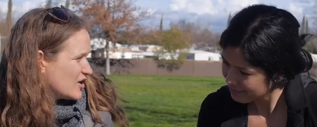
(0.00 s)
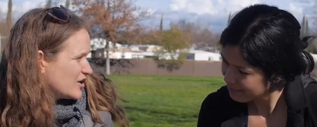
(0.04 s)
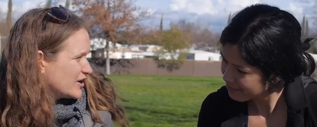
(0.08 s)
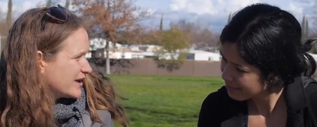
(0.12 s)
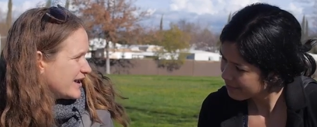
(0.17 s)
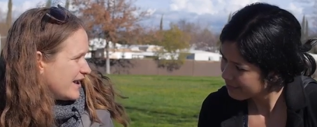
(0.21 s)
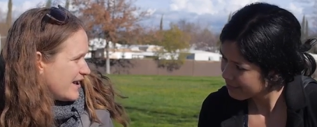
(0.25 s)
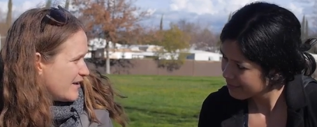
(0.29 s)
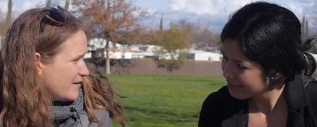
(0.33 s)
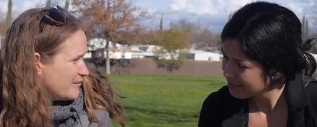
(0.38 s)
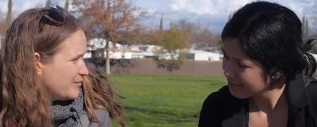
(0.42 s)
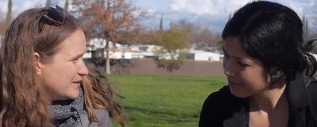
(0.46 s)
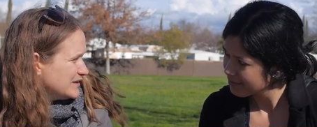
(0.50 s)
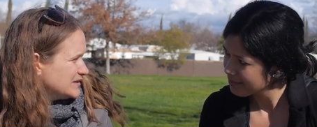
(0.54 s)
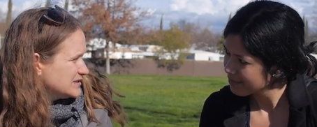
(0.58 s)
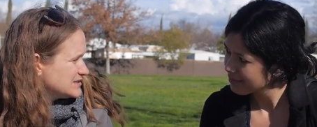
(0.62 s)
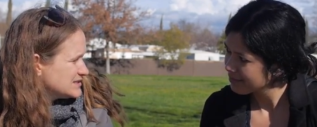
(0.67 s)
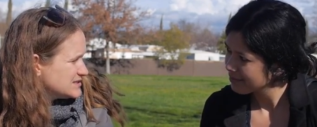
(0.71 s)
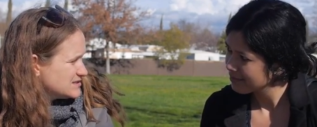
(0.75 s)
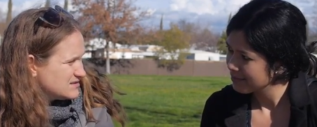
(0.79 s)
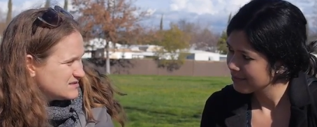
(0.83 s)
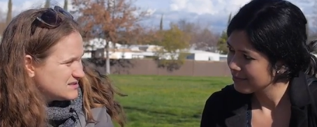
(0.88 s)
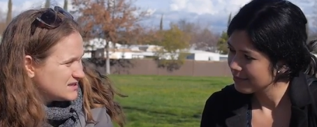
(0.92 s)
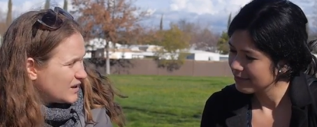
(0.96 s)
Speaker 1: our camp is
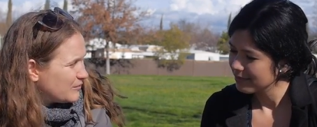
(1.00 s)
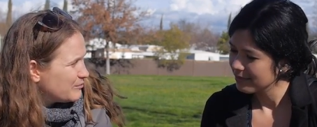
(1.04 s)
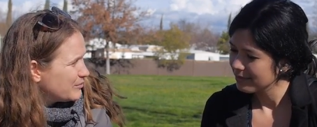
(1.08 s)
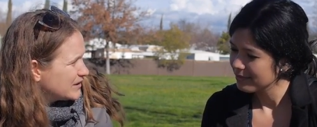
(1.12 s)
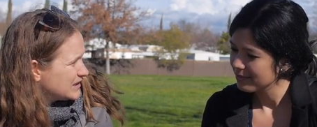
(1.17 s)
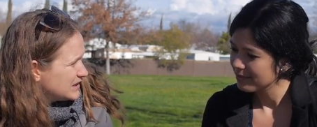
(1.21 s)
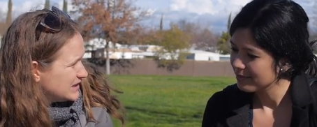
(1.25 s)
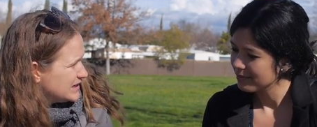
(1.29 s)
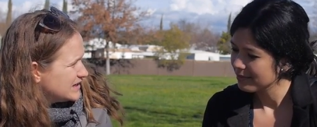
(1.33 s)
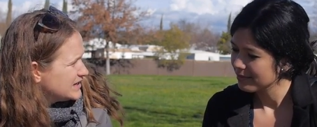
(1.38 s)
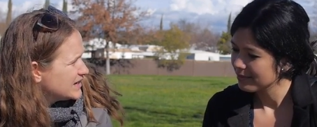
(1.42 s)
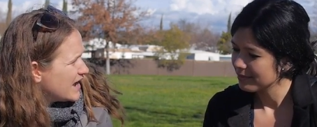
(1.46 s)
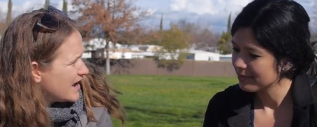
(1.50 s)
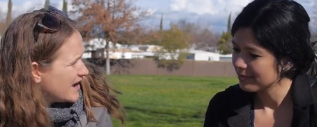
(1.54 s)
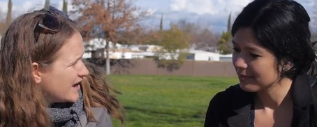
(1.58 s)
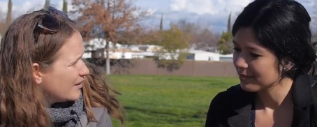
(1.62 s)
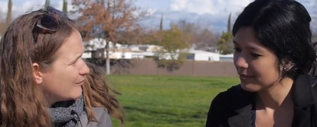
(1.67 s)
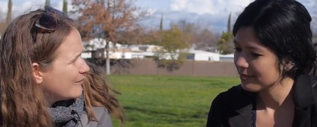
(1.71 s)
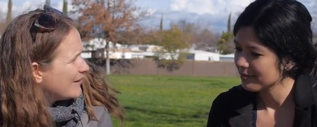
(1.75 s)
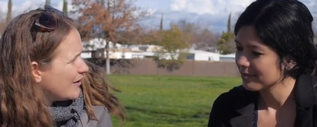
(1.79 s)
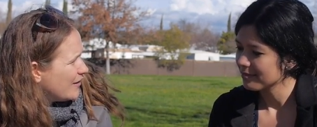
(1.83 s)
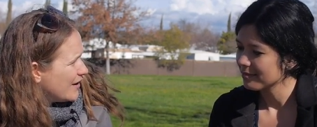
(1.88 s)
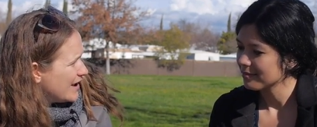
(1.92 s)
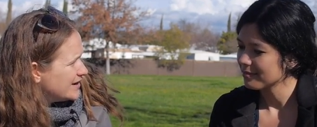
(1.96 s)
typically not
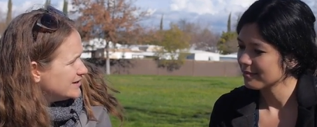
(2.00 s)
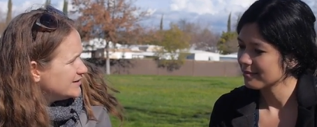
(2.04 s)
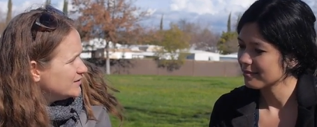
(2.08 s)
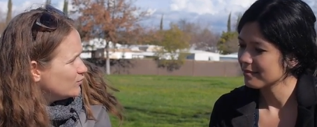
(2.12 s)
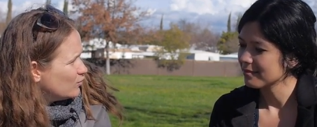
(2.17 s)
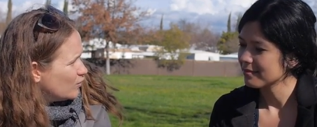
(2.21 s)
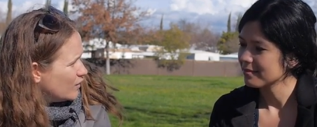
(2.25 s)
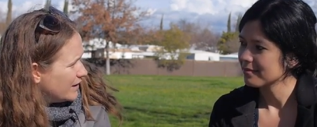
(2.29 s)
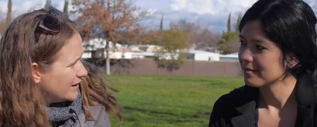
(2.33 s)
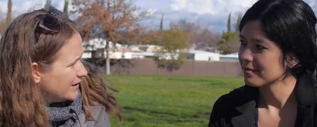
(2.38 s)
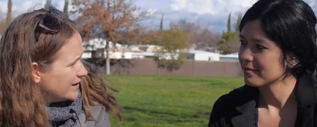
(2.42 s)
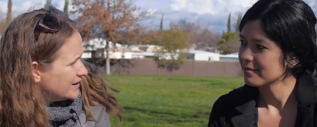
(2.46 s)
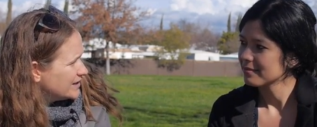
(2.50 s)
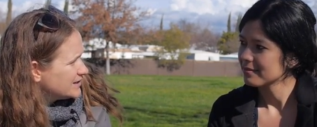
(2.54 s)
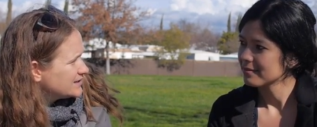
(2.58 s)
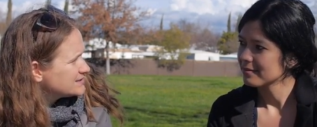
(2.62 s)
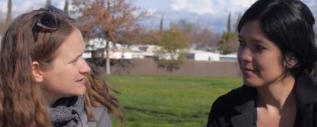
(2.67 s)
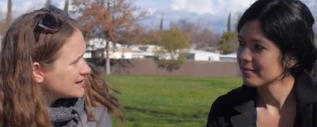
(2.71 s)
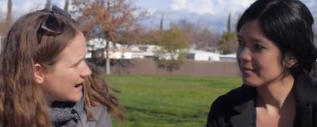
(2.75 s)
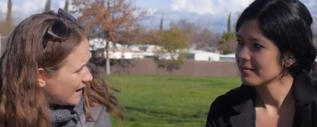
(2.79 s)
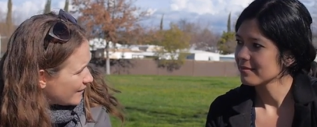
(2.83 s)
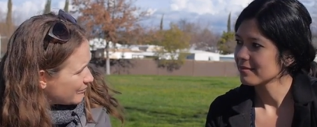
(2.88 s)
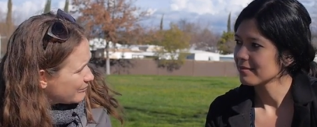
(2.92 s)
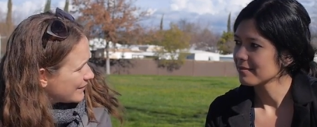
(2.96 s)
about any one
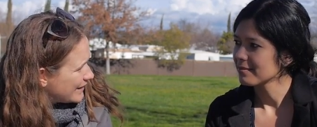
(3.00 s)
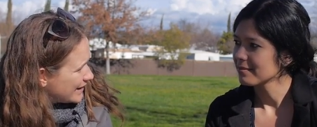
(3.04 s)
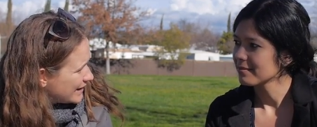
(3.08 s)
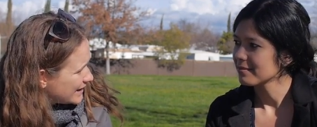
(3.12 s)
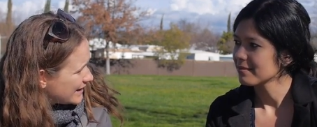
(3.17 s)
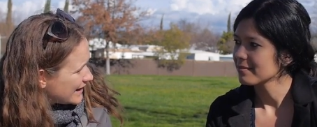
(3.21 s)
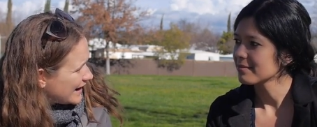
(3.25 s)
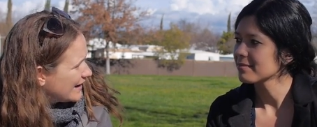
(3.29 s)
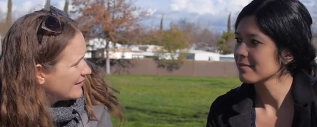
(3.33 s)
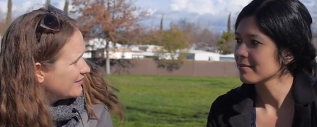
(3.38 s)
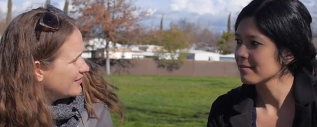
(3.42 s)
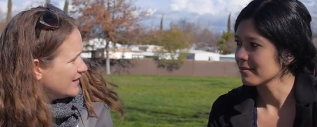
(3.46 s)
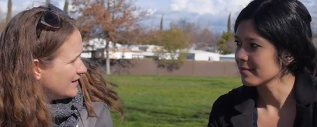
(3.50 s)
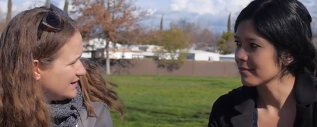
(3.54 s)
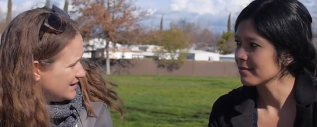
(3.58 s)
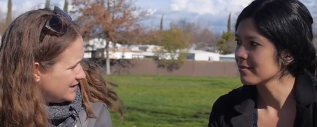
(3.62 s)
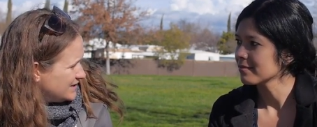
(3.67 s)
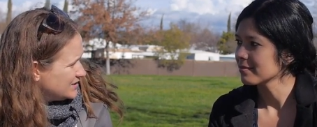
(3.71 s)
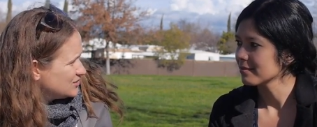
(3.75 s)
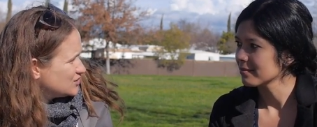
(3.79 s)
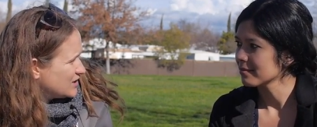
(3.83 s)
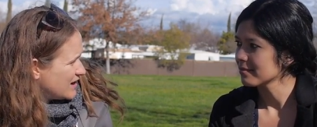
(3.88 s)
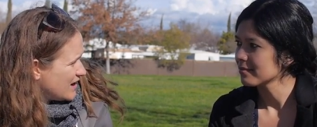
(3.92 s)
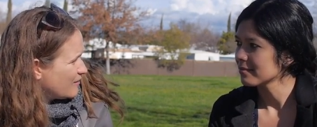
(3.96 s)
topic, and that
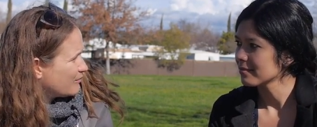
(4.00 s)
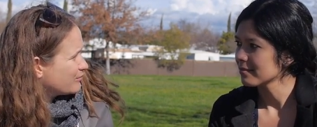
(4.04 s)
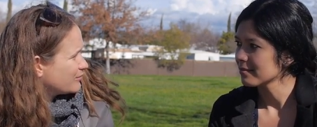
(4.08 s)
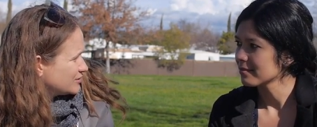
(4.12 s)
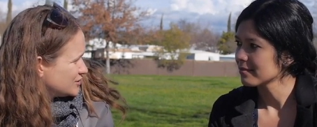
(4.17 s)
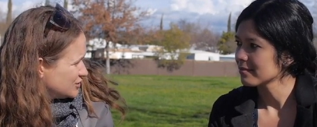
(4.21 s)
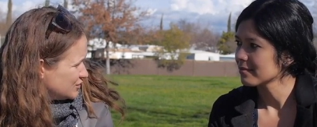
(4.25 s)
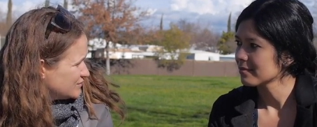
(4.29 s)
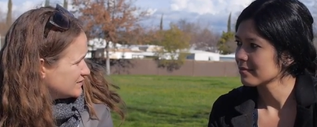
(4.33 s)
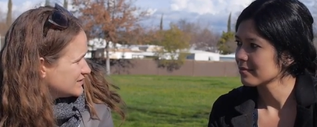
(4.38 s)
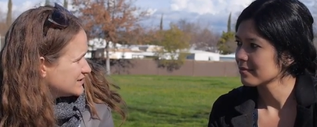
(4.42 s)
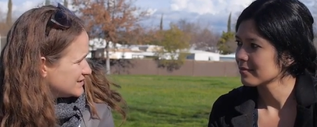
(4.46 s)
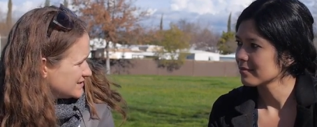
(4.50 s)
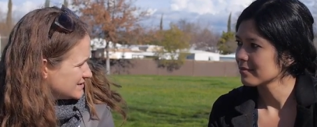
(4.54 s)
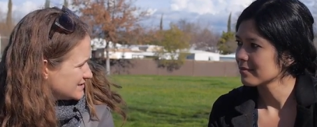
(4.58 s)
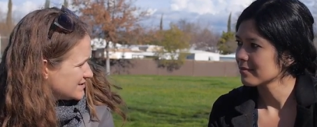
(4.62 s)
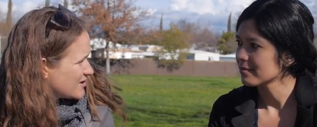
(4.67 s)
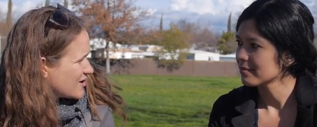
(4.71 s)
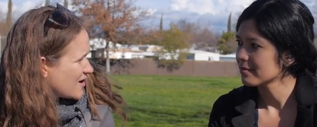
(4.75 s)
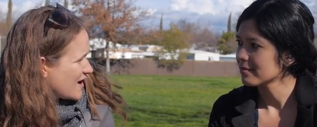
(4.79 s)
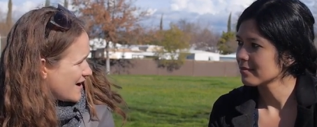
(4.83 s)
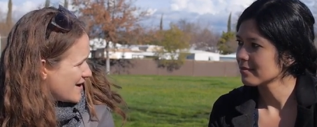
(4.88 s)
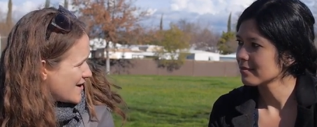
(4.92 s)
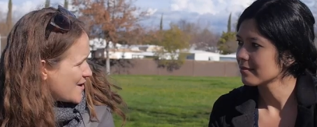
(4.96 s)
each camper chooses their
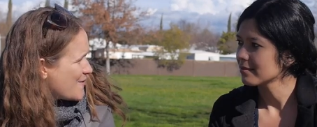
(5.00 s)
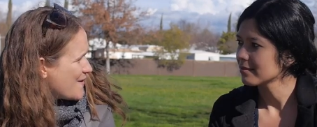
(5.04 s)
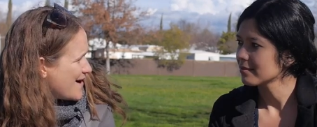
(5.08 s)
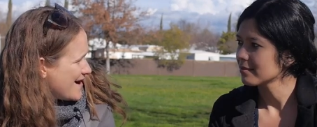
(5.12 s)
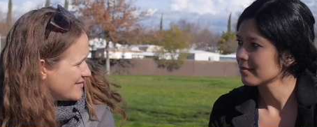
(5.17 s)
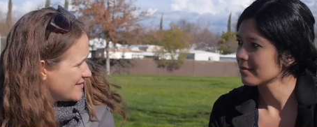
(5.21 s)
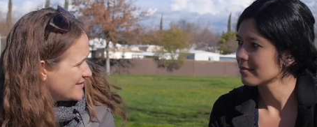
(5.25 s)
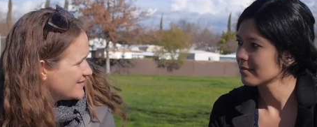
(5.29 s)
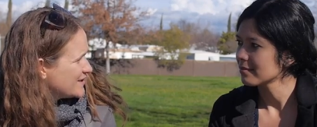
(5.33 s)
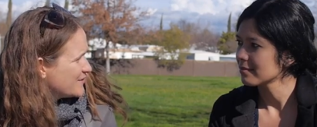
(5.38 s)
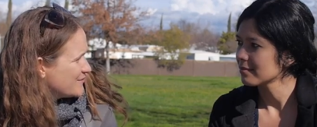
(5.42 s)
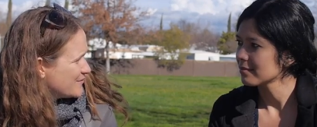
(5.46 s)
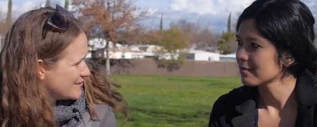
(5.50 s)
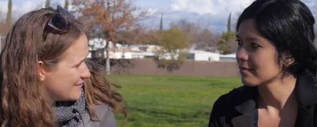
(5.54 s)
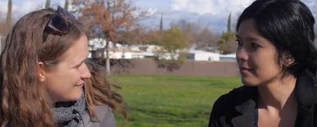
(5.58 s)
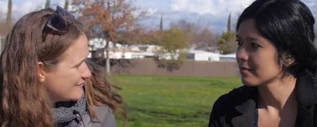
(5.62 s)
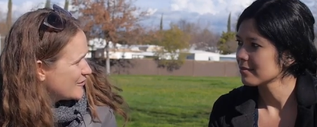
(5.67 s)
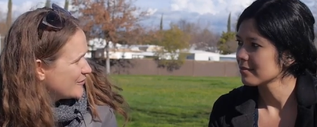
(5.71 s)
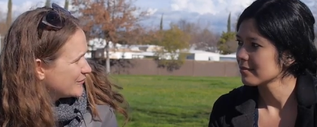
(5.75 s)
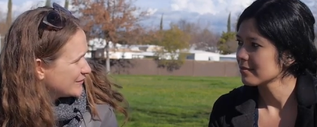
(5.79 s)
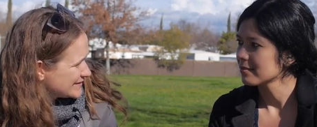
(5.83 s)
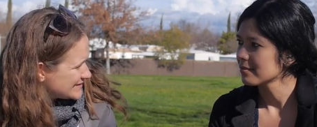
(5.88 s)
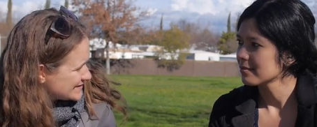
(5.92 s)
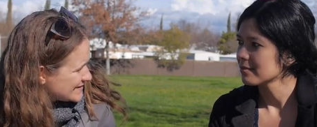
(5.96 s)
IOI that they want to
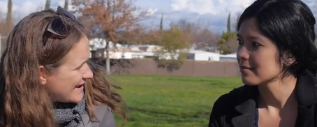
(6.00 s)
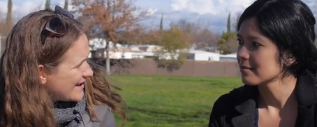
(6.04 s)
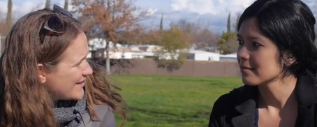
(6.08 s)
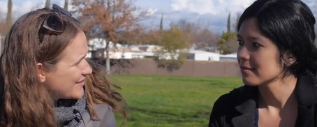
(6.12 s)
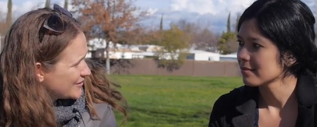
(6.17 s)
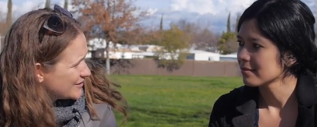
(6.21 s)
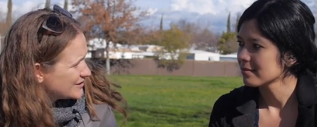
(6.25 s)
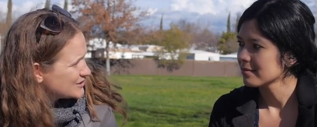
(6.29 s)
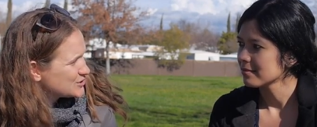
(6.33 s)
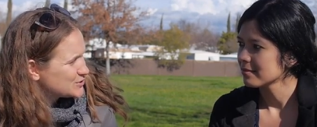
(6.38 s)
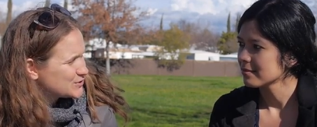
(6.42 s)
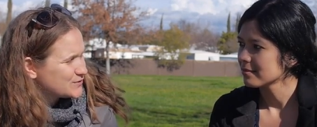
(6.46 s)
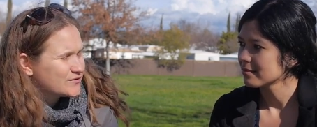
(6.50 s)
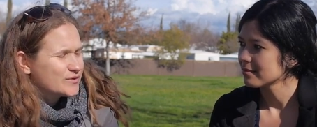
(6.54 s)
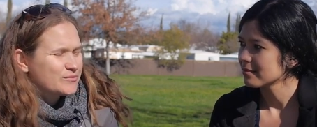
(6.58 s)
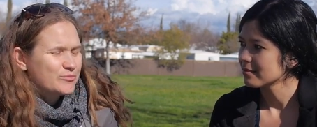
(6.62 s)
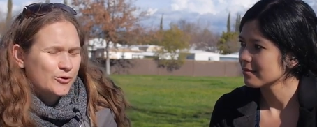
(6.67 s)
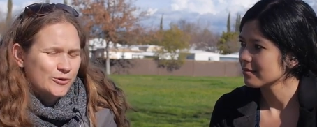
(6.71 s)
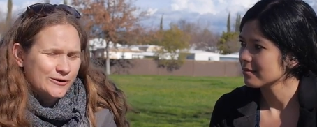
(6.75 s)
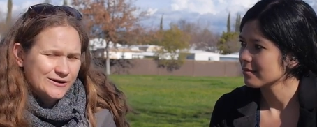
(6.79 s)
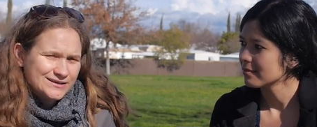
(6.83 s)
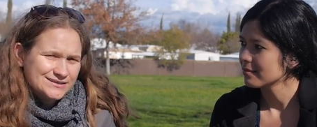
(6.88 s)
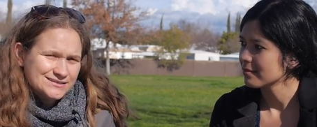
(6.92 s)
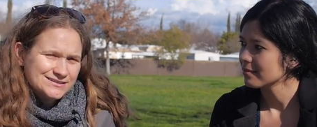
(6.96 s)
focus on, their issue of
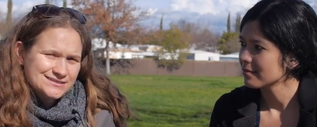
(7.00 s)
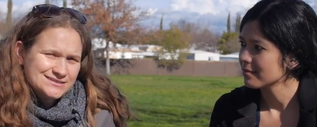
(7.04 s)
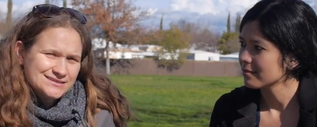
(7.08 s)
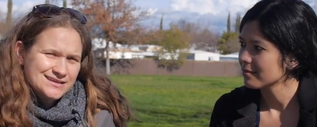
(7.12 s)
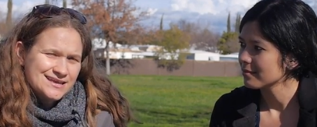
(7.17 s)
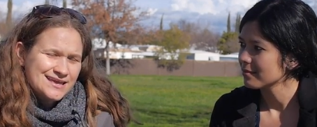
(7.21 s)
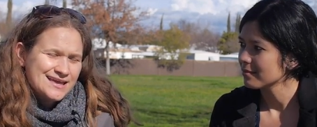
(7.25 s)
importance.